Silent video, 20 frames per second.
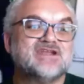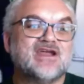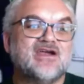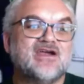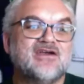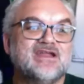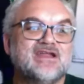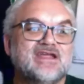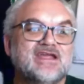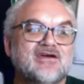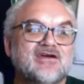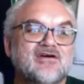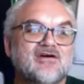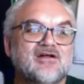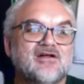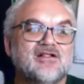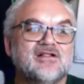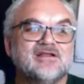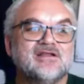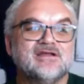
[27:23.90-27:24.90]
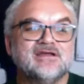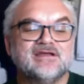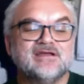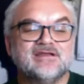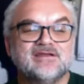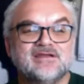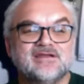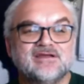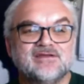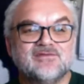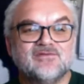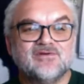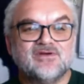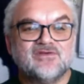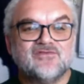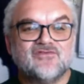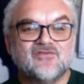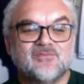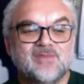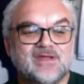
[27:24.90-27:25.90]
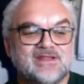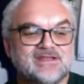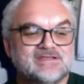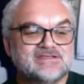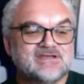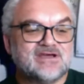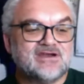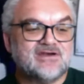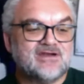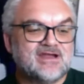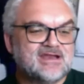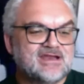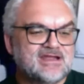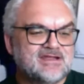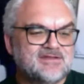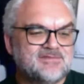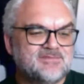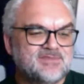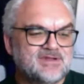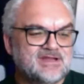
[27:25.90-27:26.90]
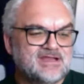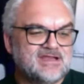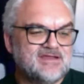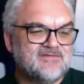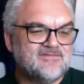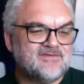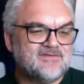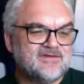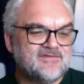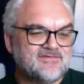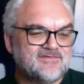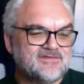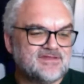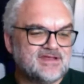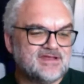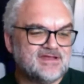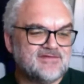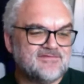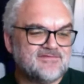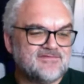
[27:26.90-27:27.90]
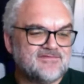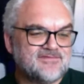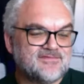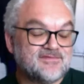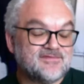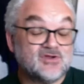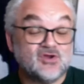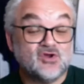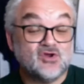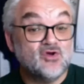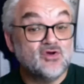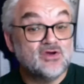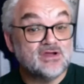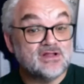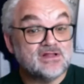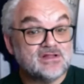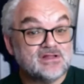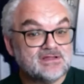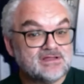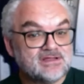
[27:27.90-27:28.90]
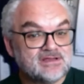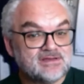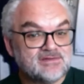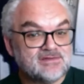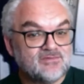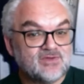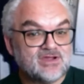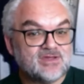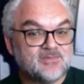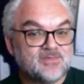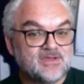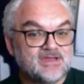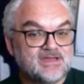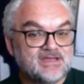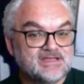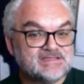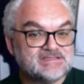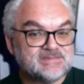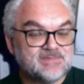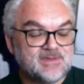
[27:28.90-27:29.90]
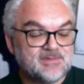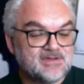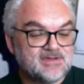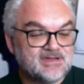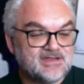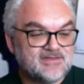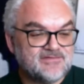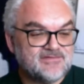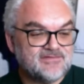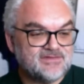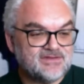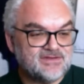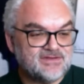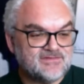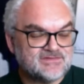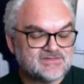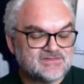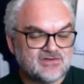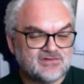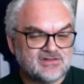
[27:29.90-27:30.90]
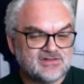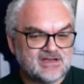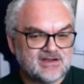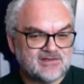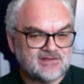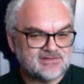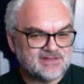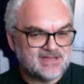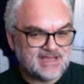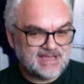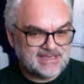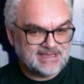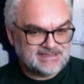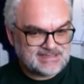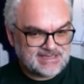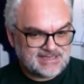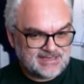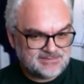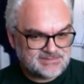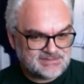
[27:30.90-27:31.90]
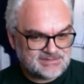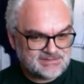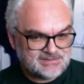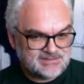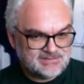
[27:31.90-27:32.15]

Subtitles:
Carnegie Hall and what a tremendous honor. And I believe if Google and Wikipedia is to be believed, you've sold it out 9 times.